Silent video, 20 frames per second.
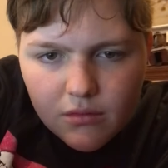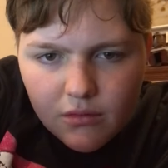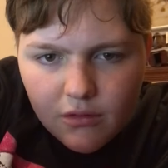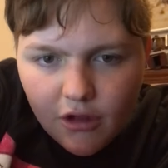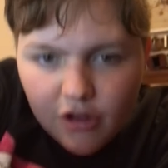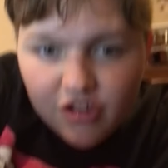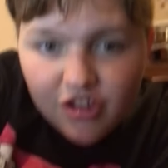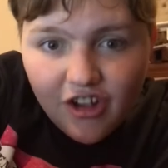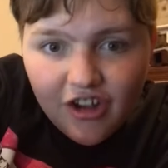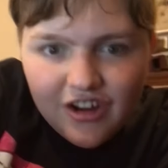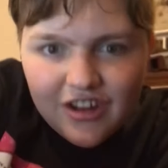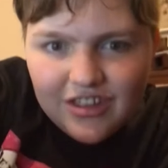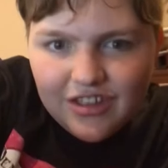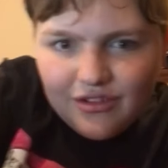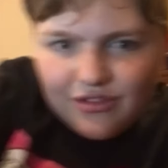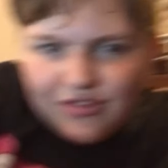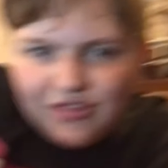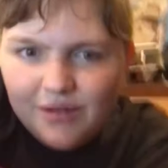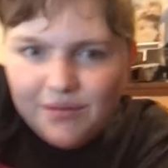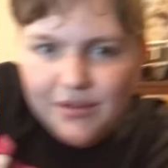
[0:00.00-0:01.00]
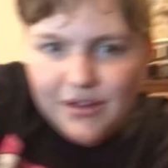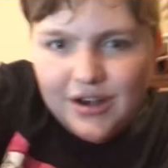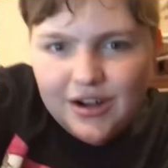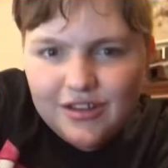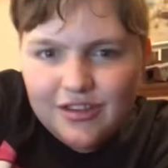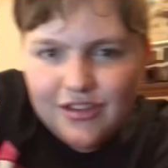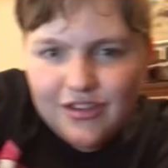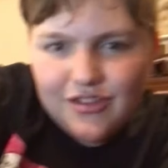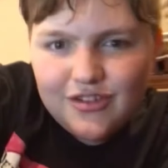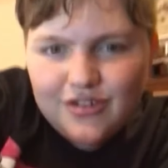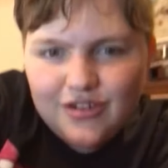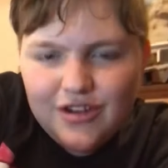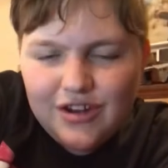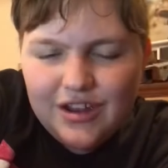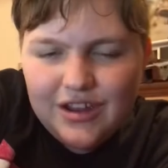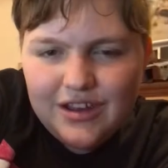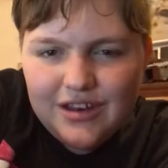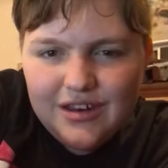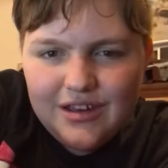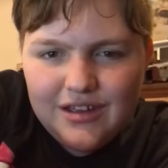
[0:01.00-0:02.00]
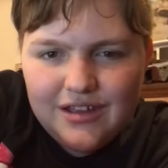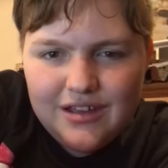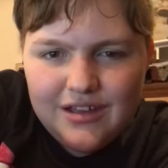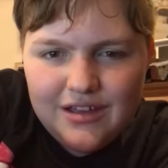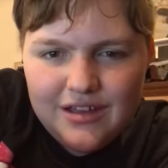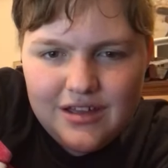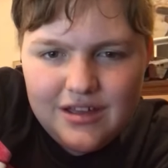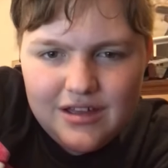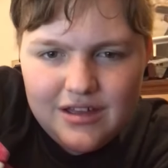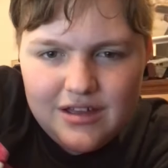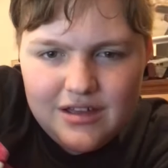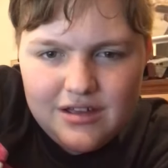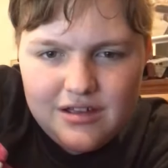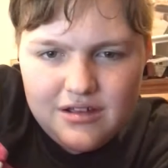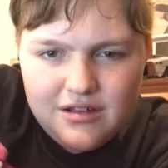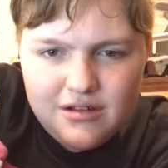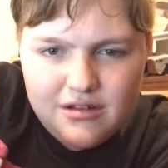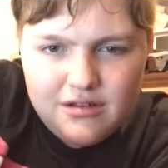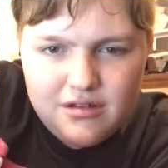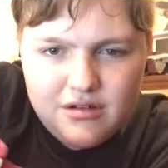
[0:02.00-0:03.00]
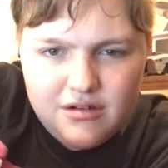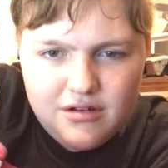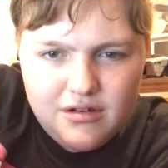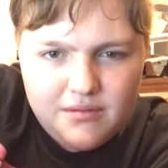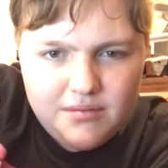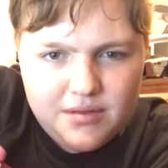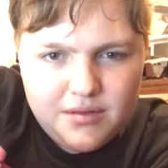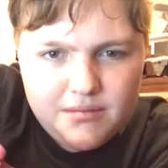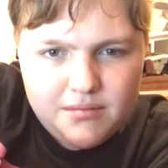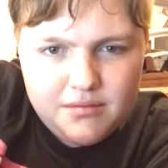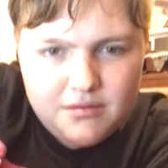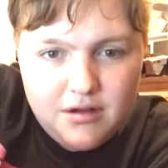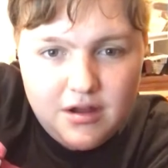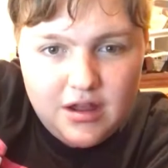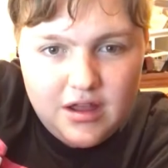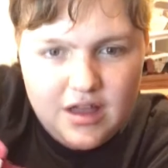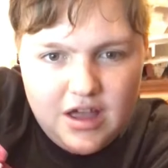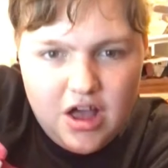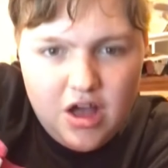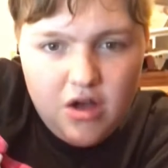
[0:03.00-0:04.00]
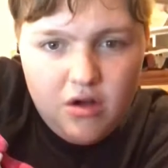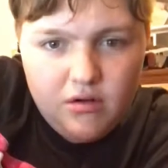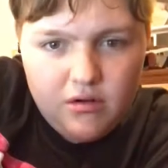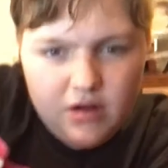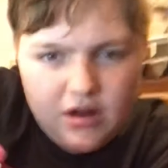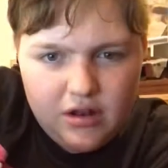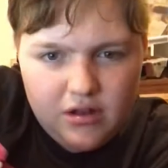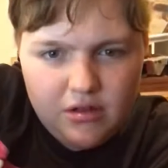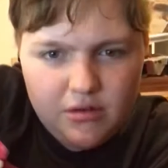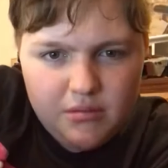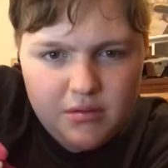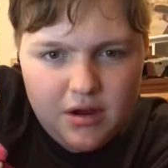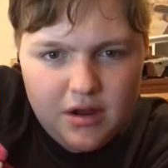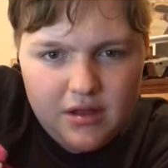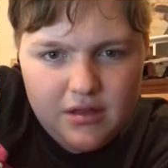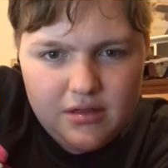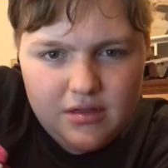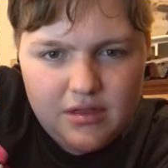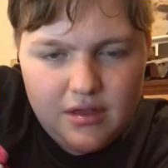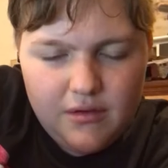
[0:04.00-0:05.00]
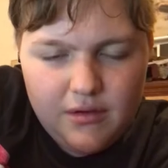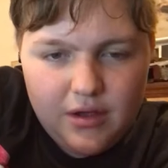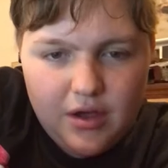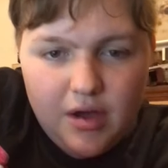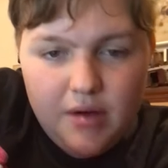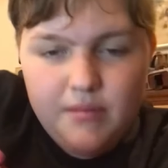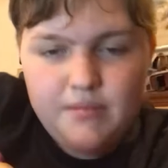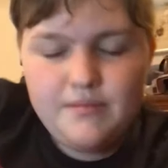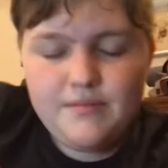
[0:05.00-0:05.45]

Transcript: Sorry, there's something on the screen. Turn up the bright. Oh, not too bright. There we go.